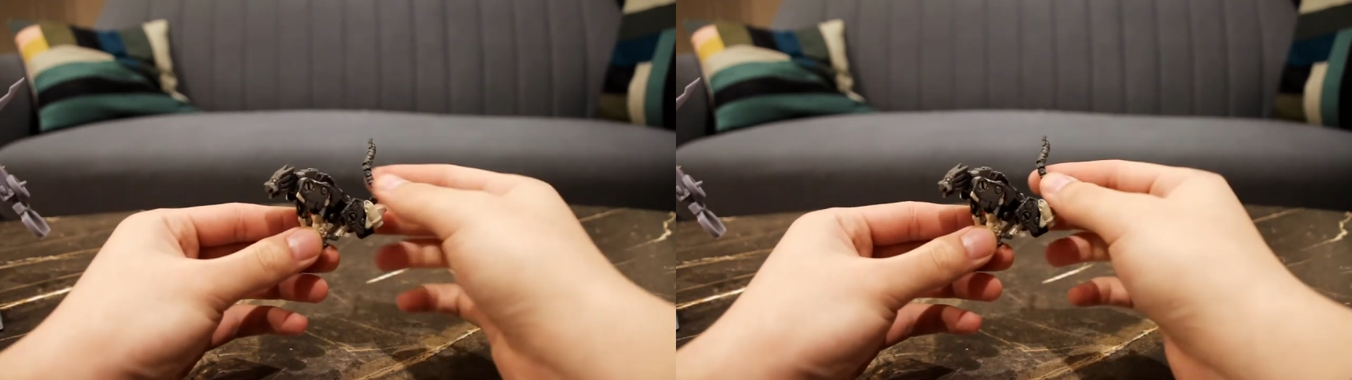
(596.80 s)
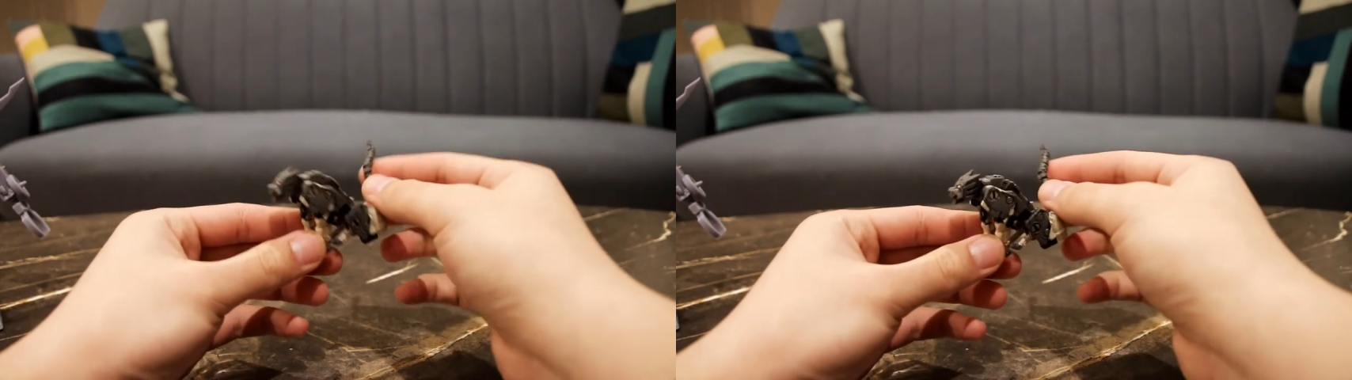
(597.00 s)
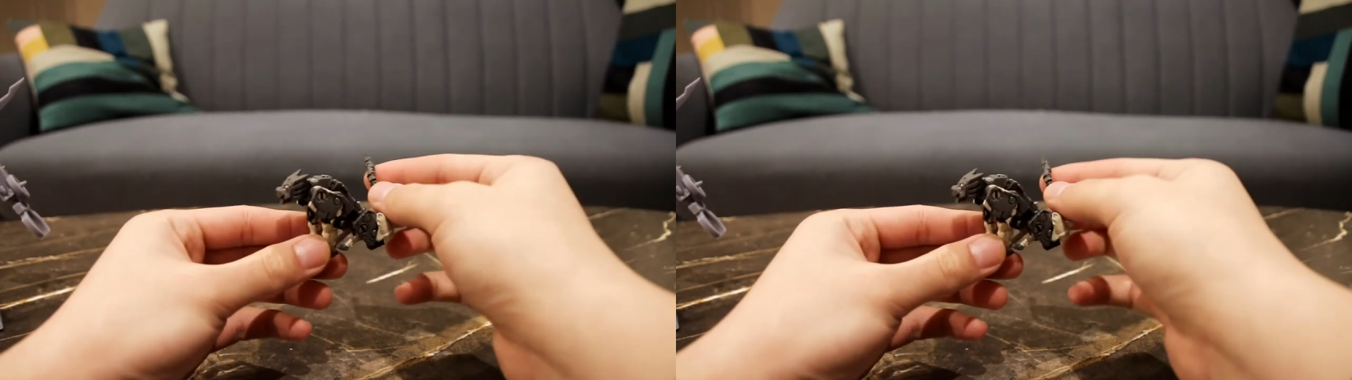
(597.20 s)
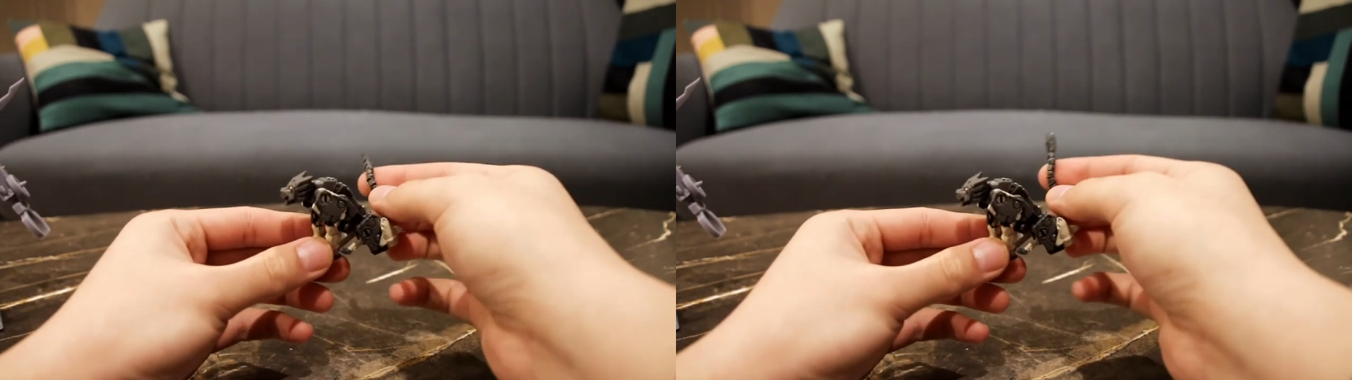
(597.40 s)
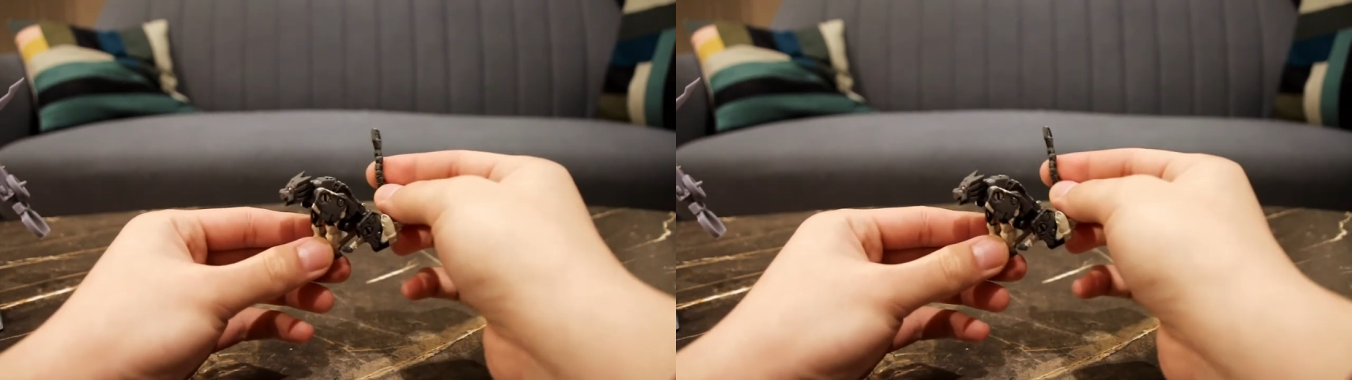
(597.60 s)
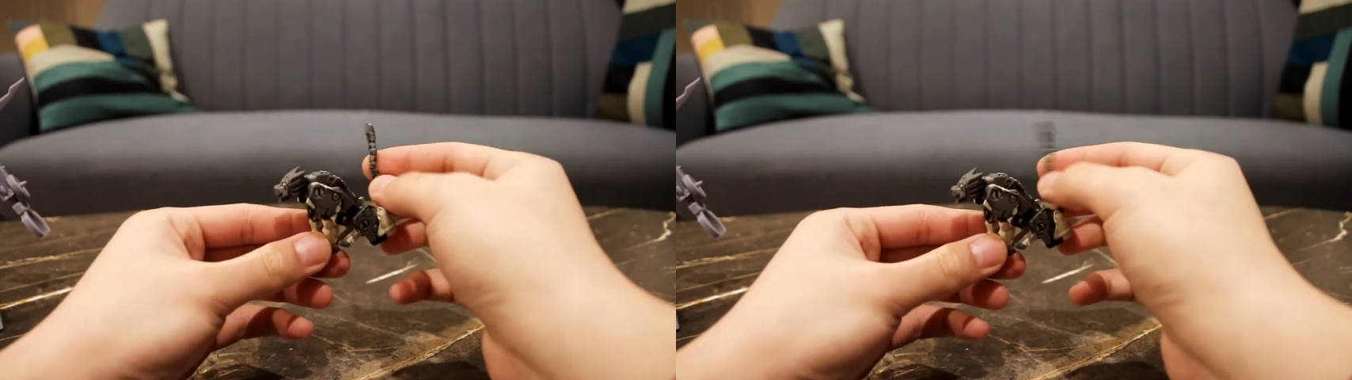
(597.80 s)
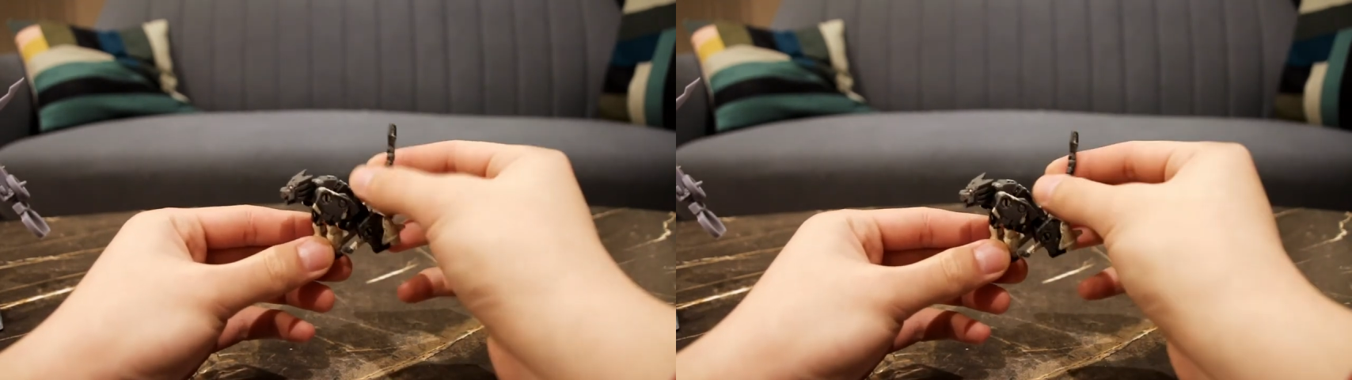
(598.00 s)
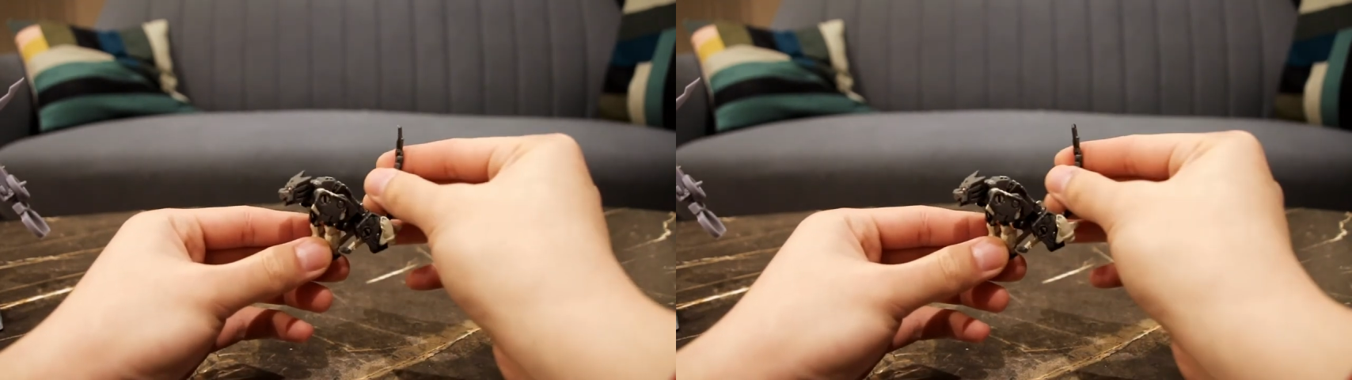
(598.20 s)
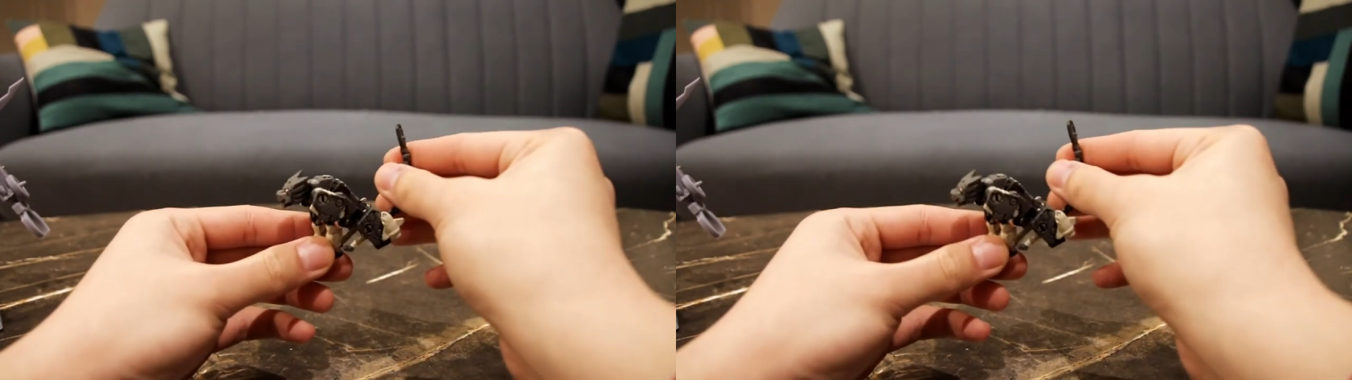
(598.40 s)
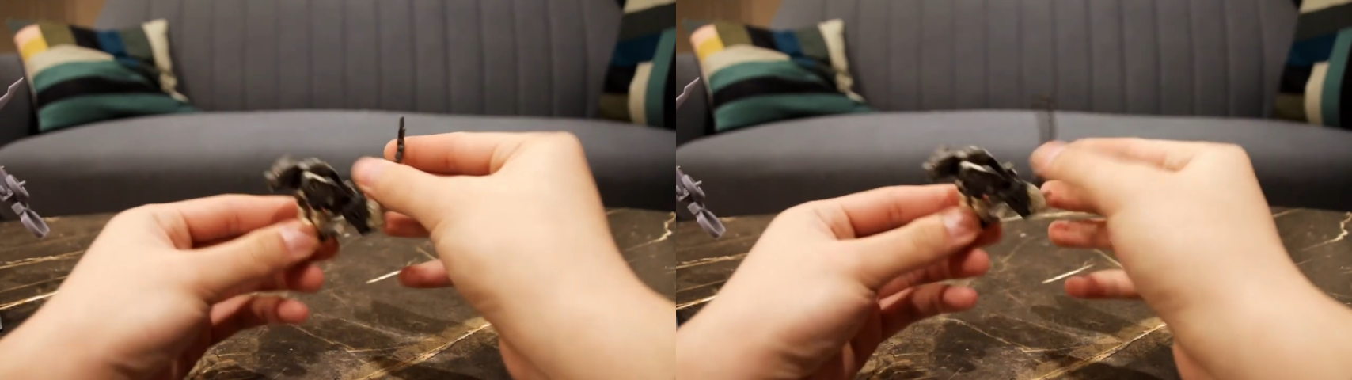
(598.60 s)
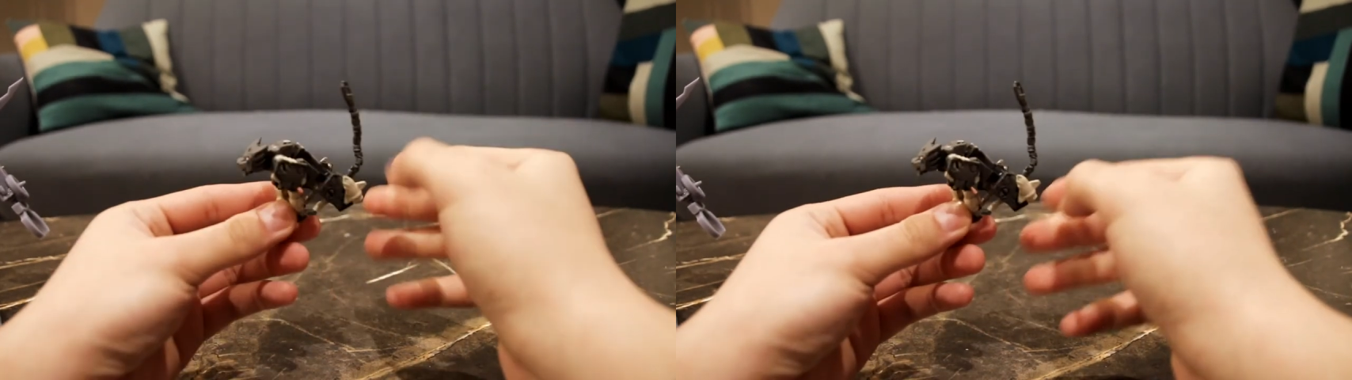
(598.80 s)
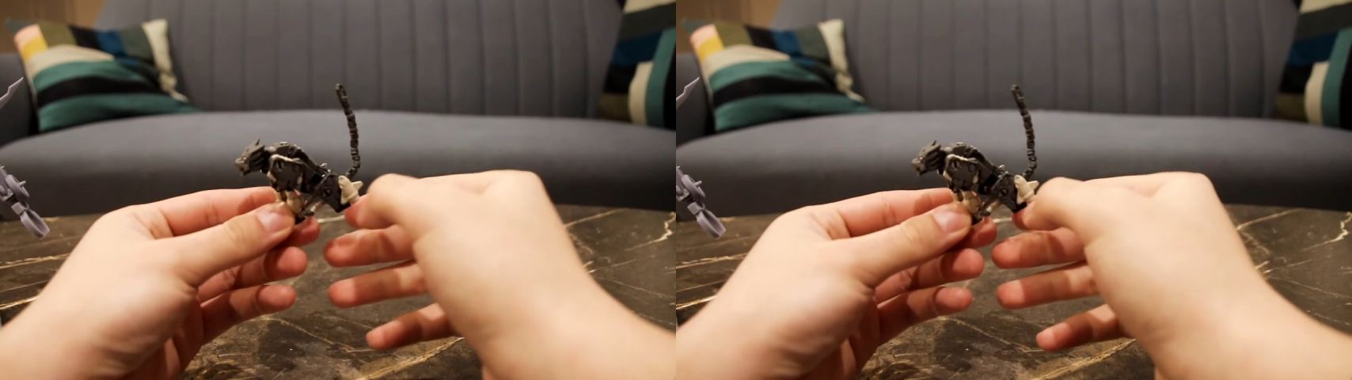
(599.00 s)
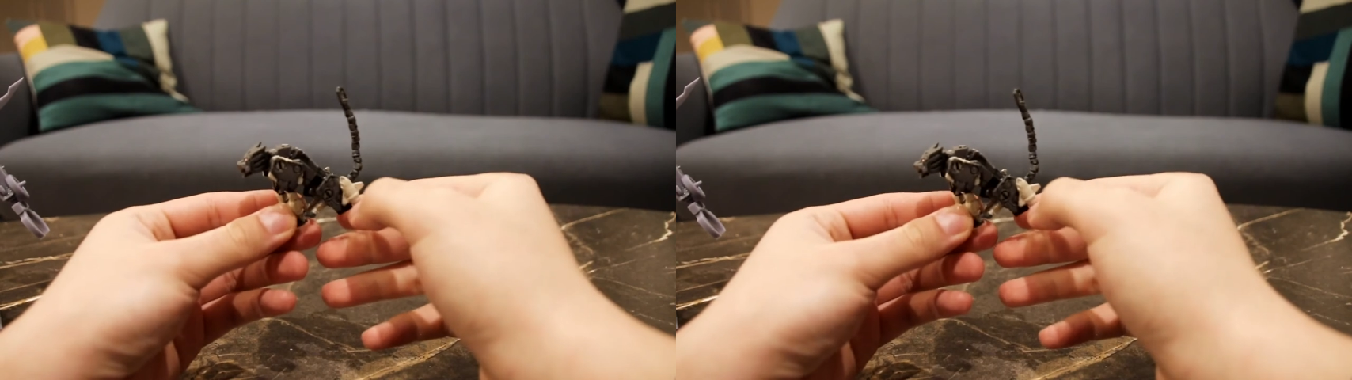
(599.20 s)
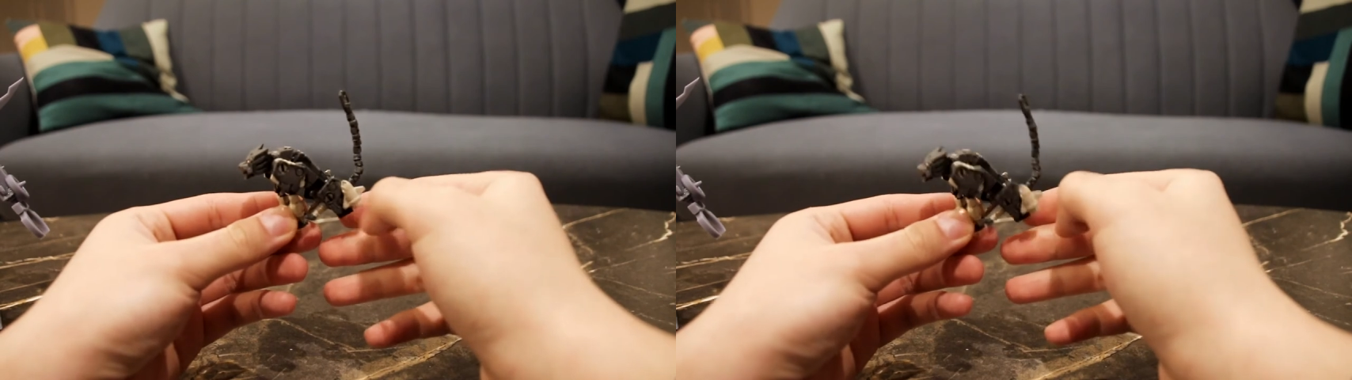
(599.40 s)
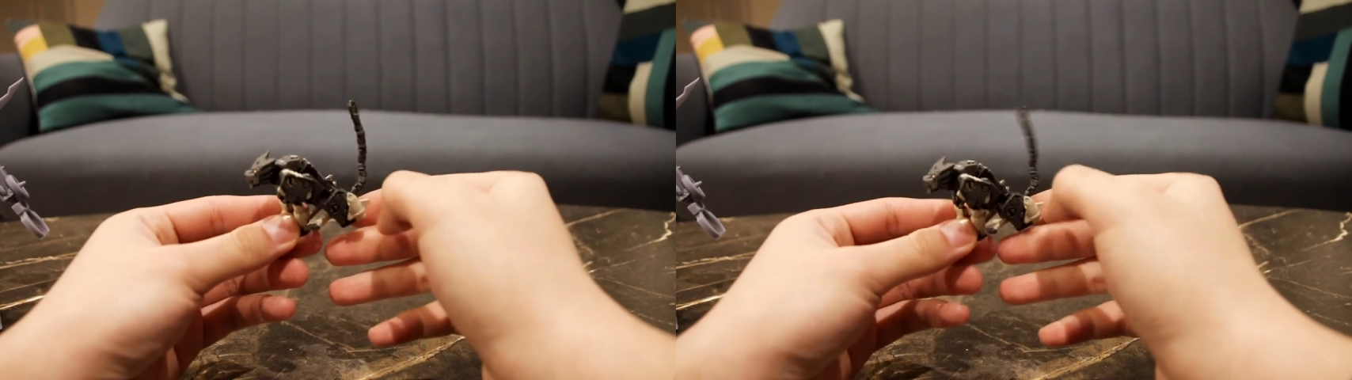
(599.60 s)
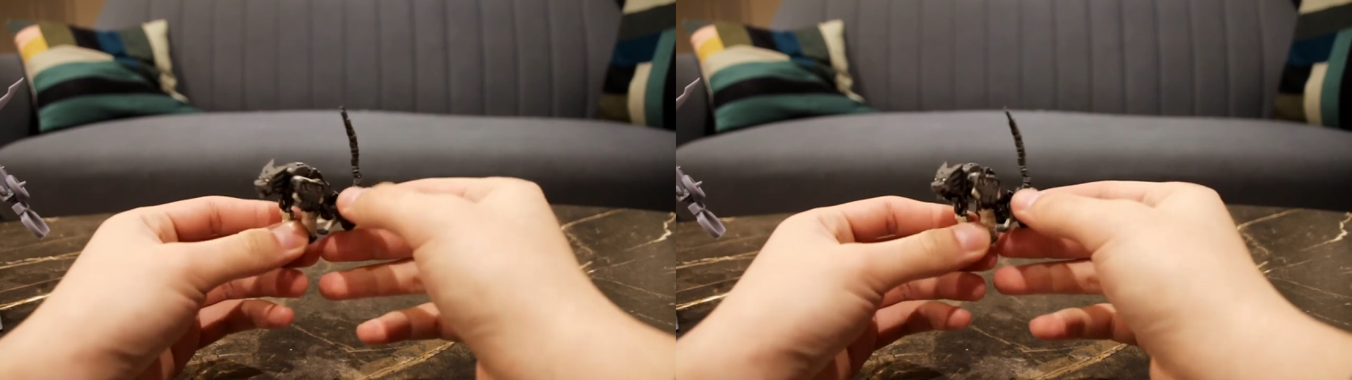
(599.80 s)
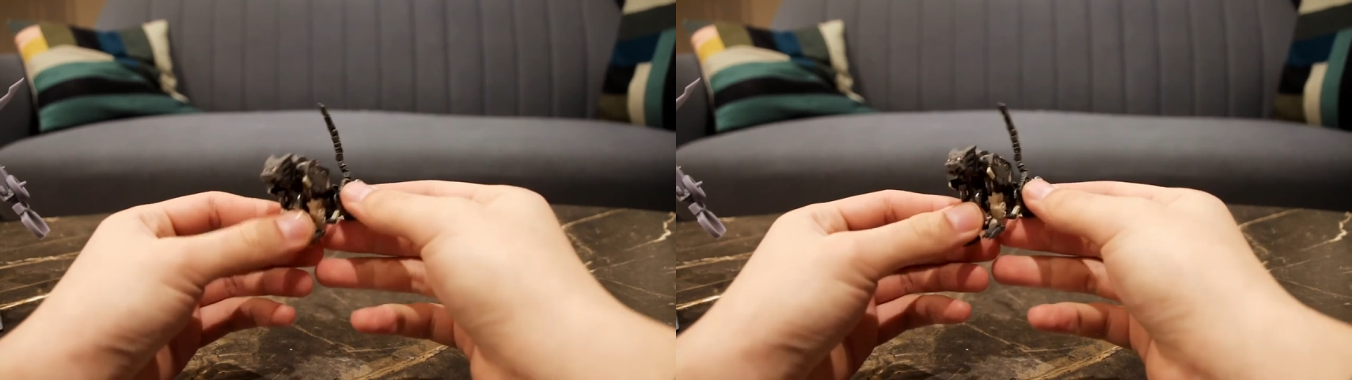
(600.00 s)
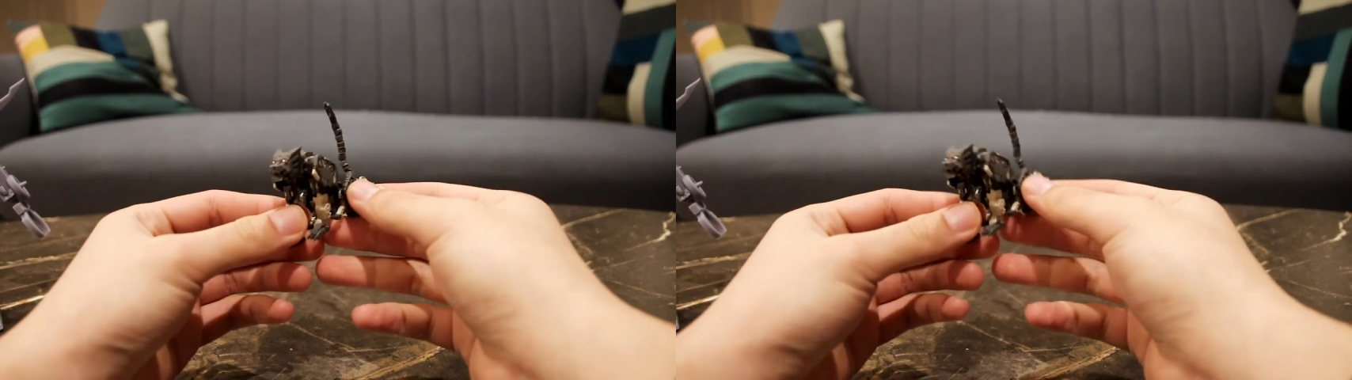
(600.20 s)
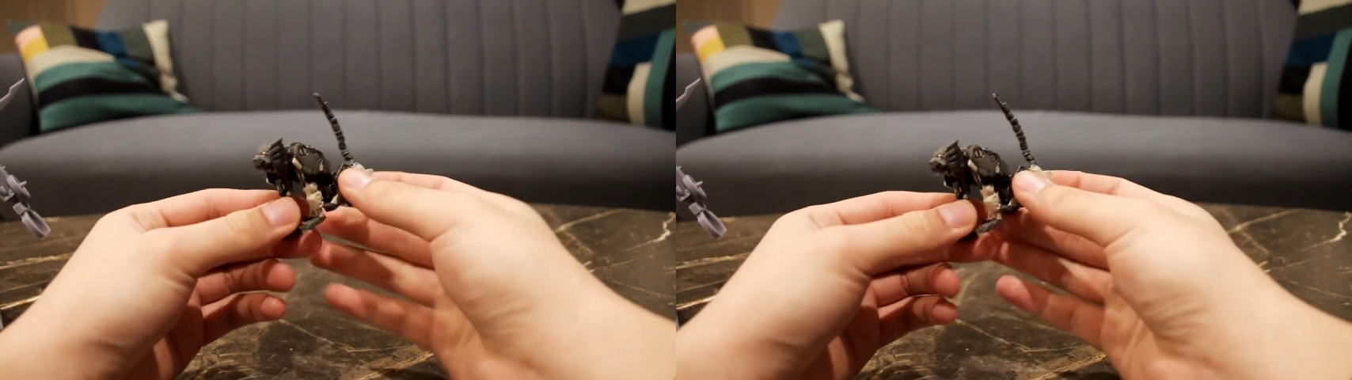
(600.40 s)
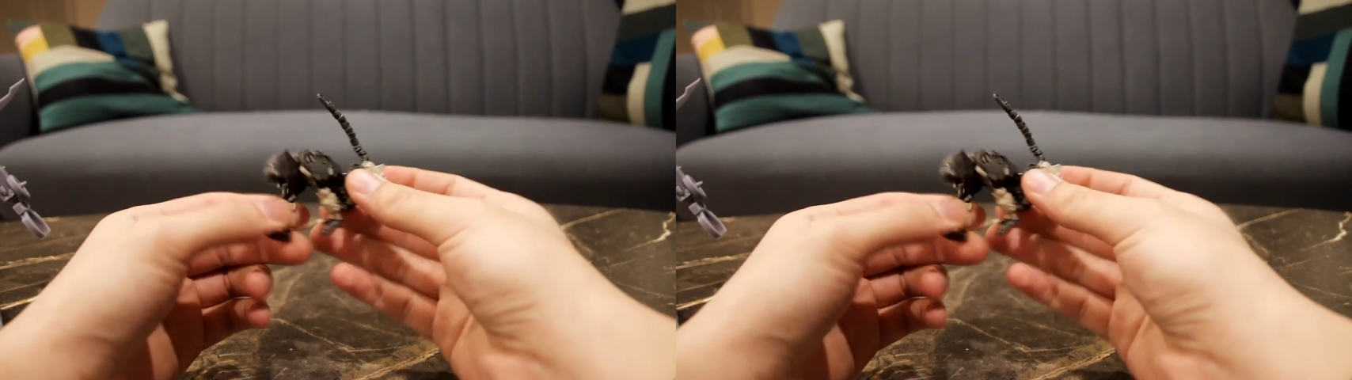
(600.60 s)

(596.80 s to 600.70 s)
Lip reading: (no speaker visible)